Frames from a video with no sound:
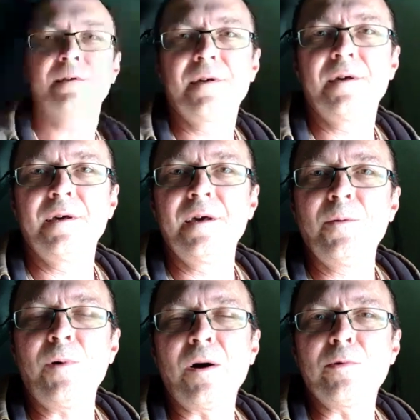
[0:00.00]
Well, we're
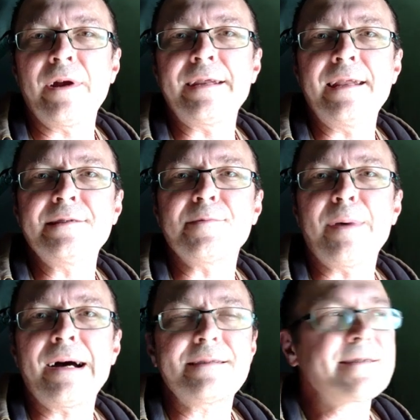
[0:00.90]
heading into bite
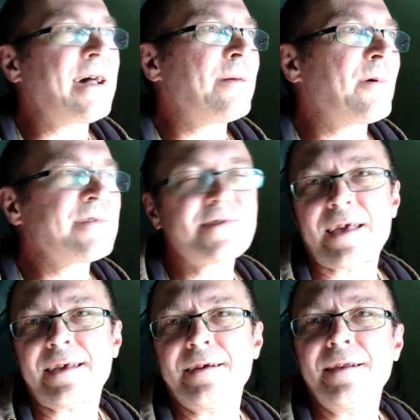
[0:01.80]
time on the second
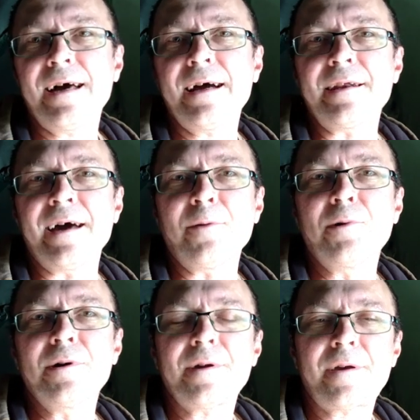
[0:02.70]
night now.
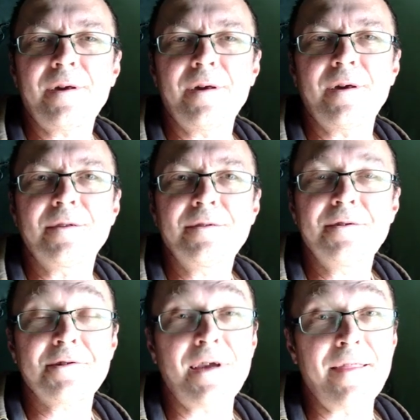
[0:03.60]
To say that
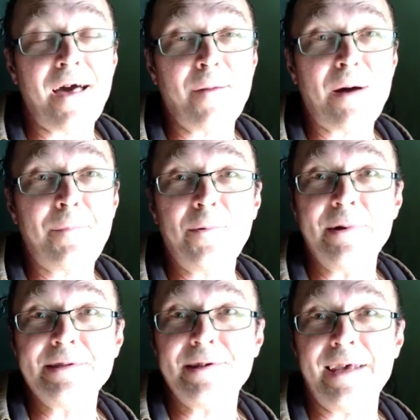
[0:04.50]
I'm happy with
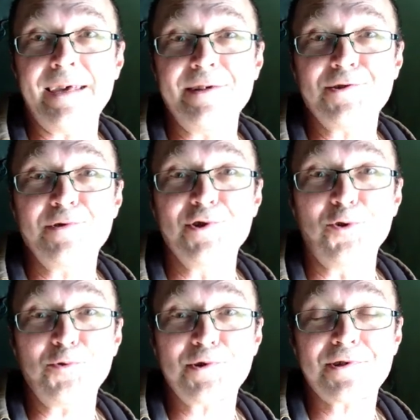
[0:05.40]
today's results
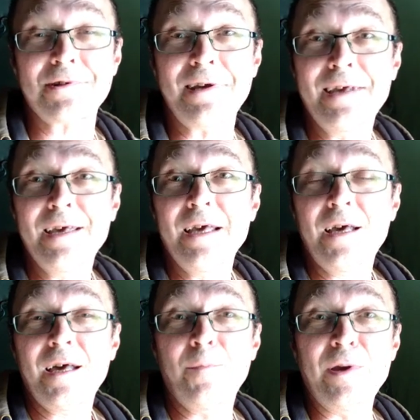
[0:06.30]
would be an
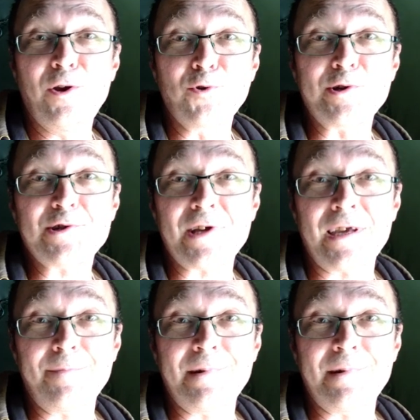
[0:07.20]
understatement.